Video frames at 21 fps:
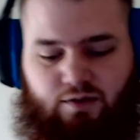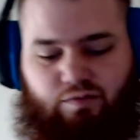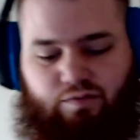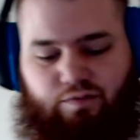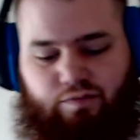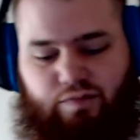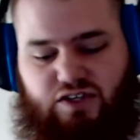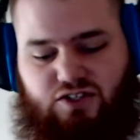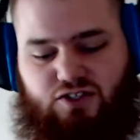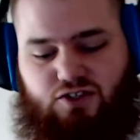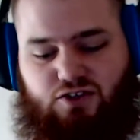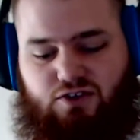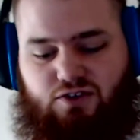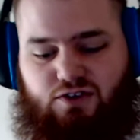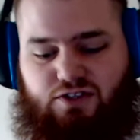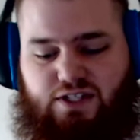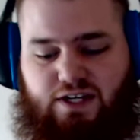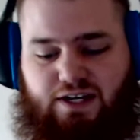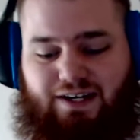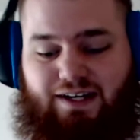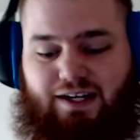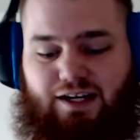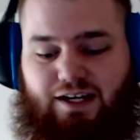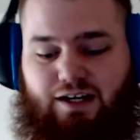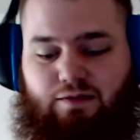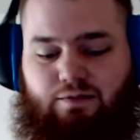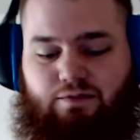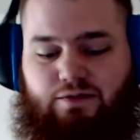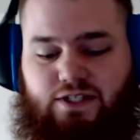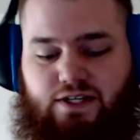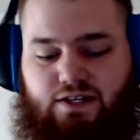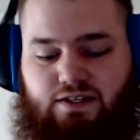BizJournals.com
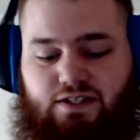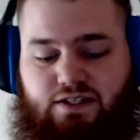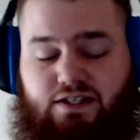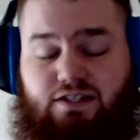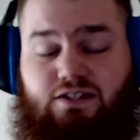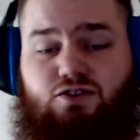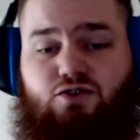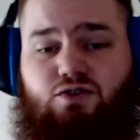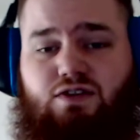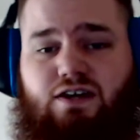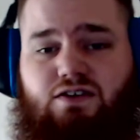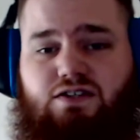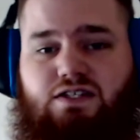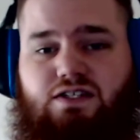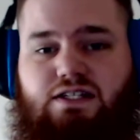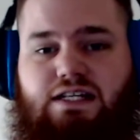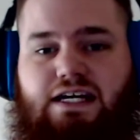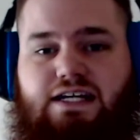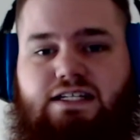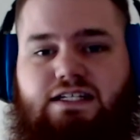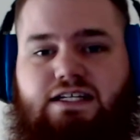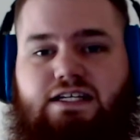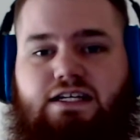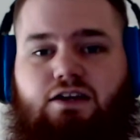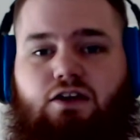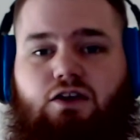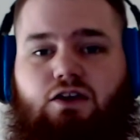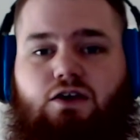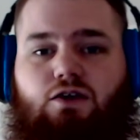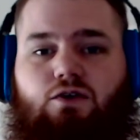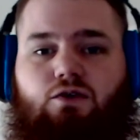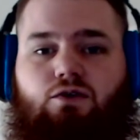says that in 2019
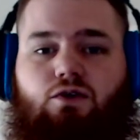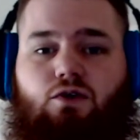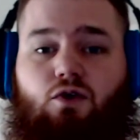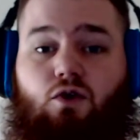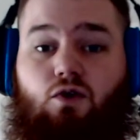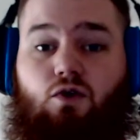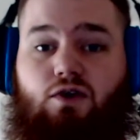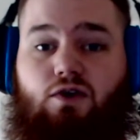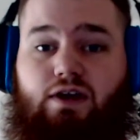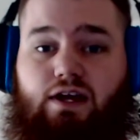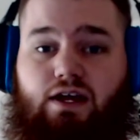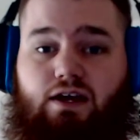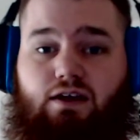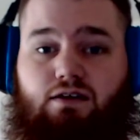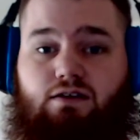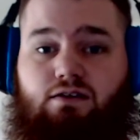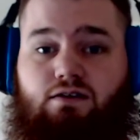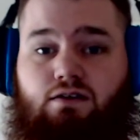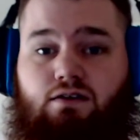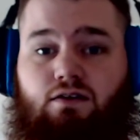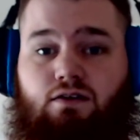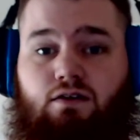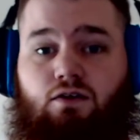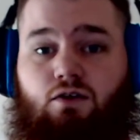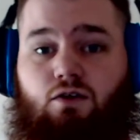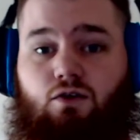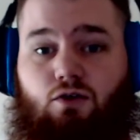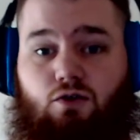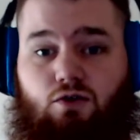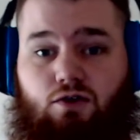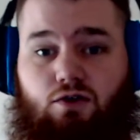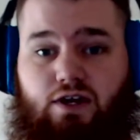alone, Oregon
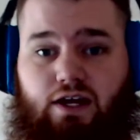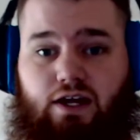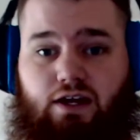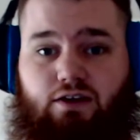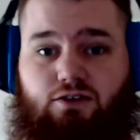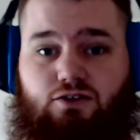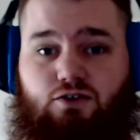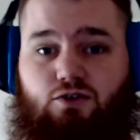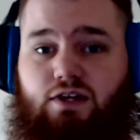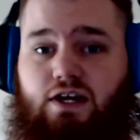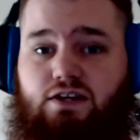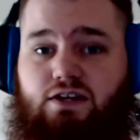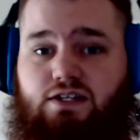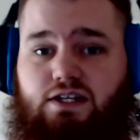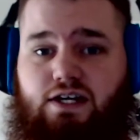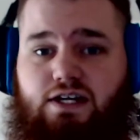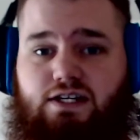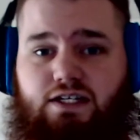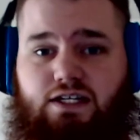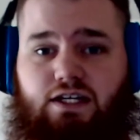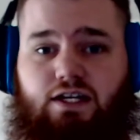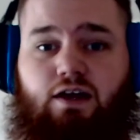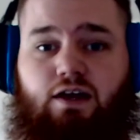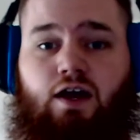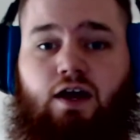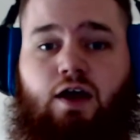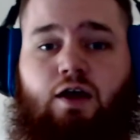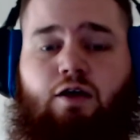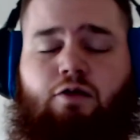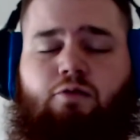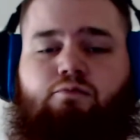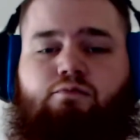2019,
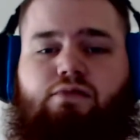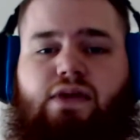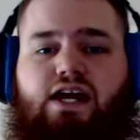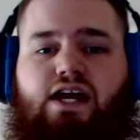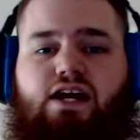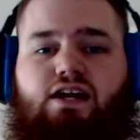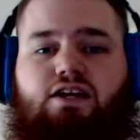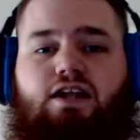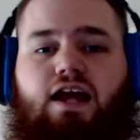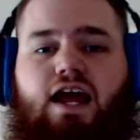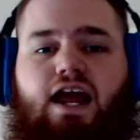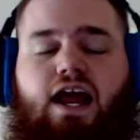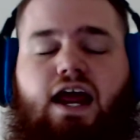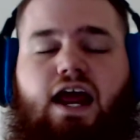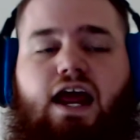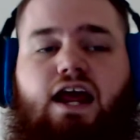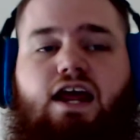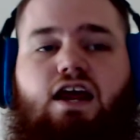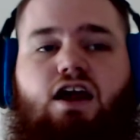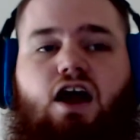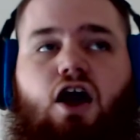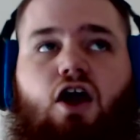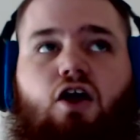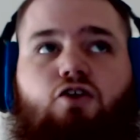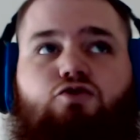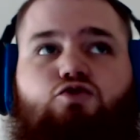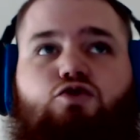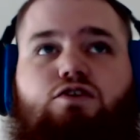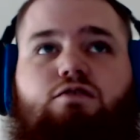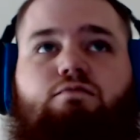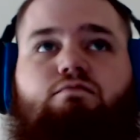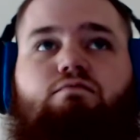made
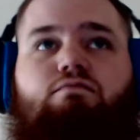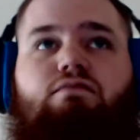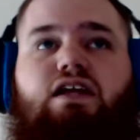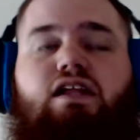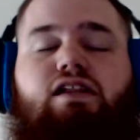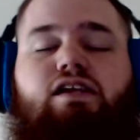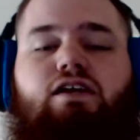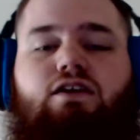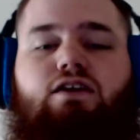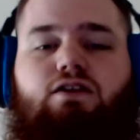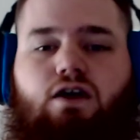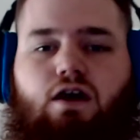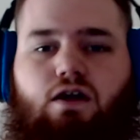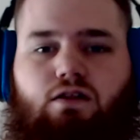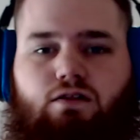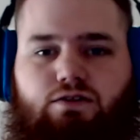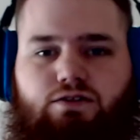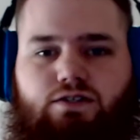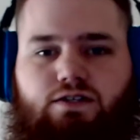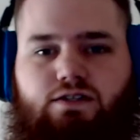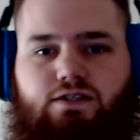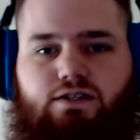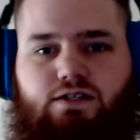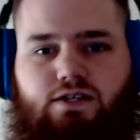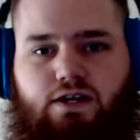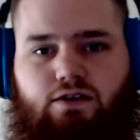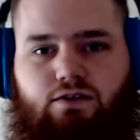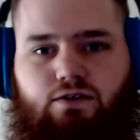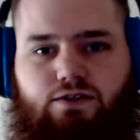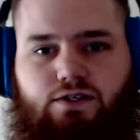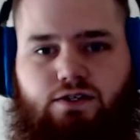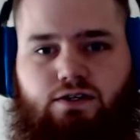$800 million in
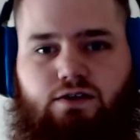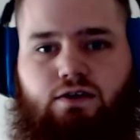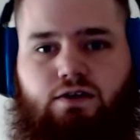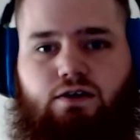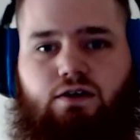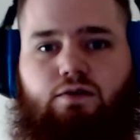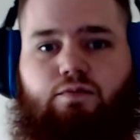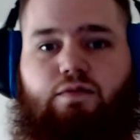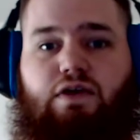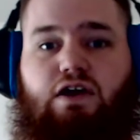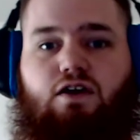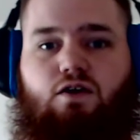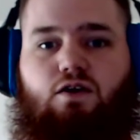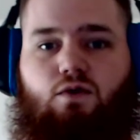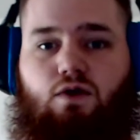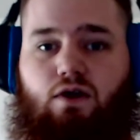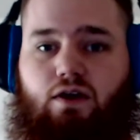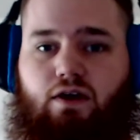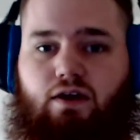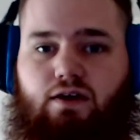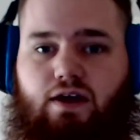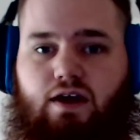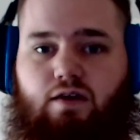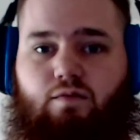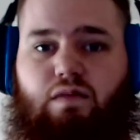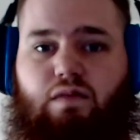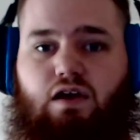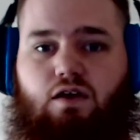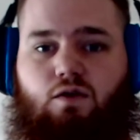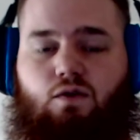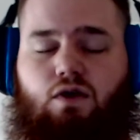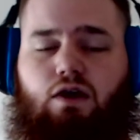sales on marijuana and
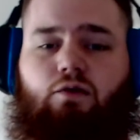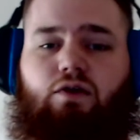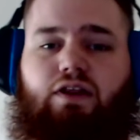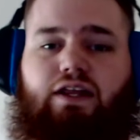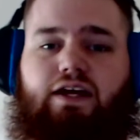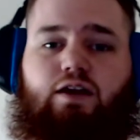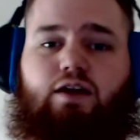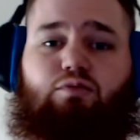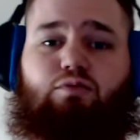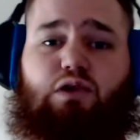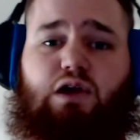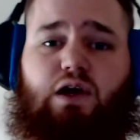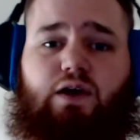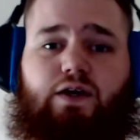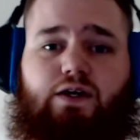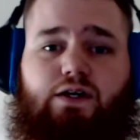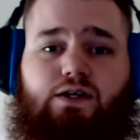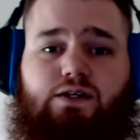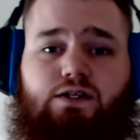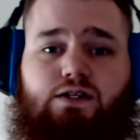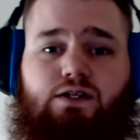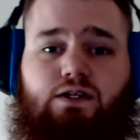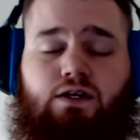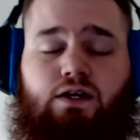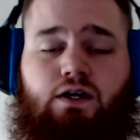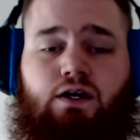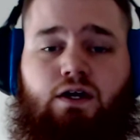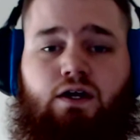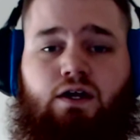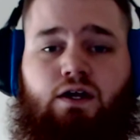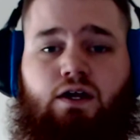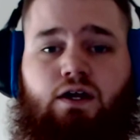marijuana related products.
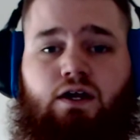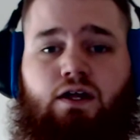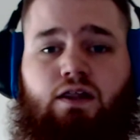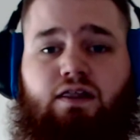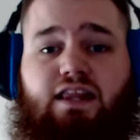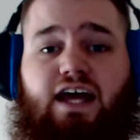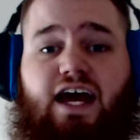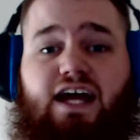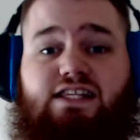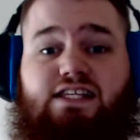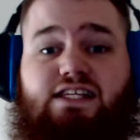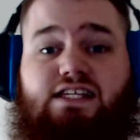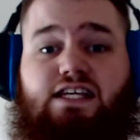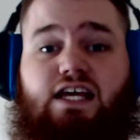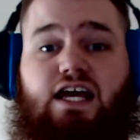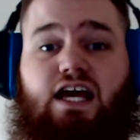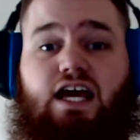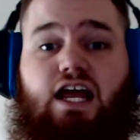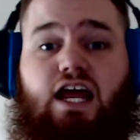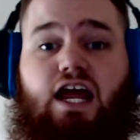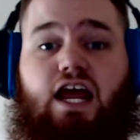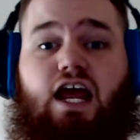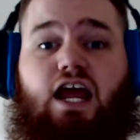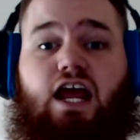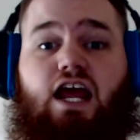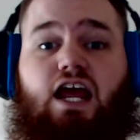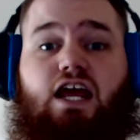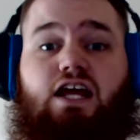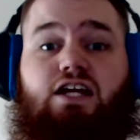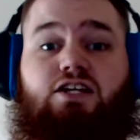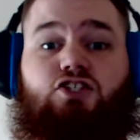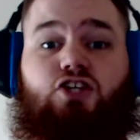That's
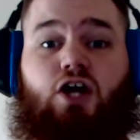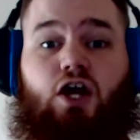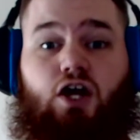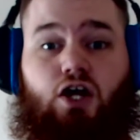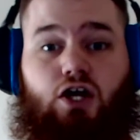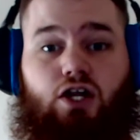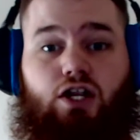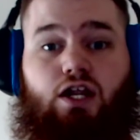a ton.